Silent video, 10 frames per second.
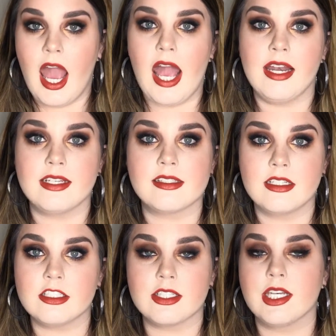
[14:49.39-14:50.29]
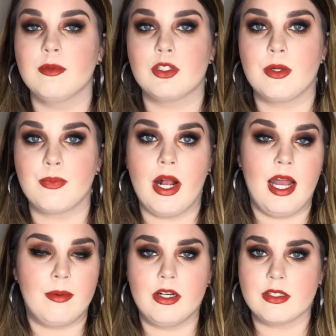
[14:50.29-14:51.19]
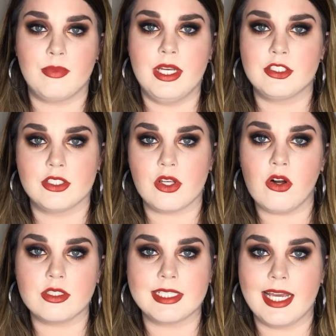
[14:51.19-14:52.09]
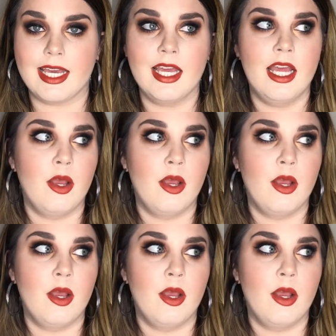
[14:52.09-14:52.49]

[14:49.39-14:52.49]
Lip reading: and it seriously keeps your eyebrows in place just all day.